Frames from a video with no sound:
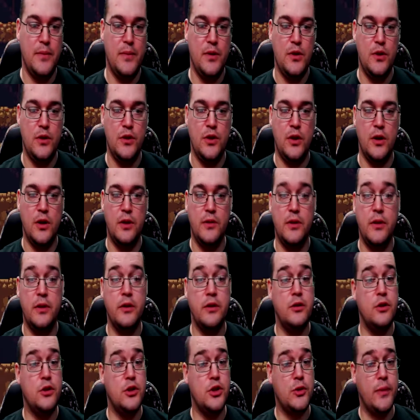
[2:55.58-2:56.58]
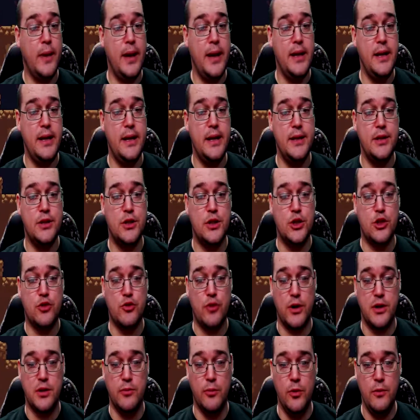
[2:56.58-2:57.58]
the terrain is
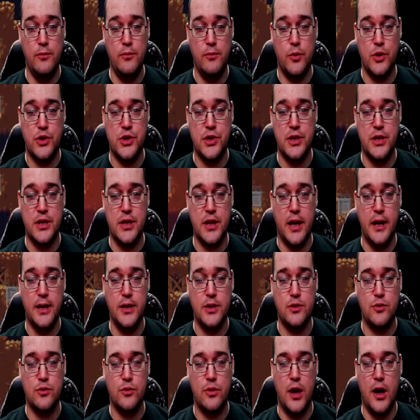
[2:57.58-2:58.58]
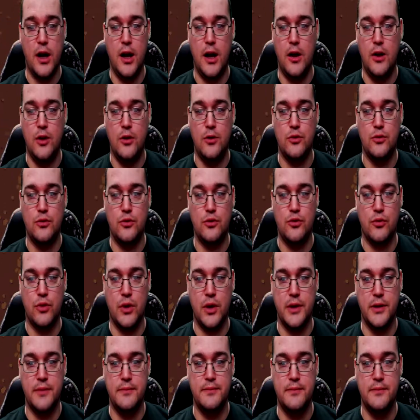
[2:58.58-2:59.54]
destructible, which is nice. Oh, crud.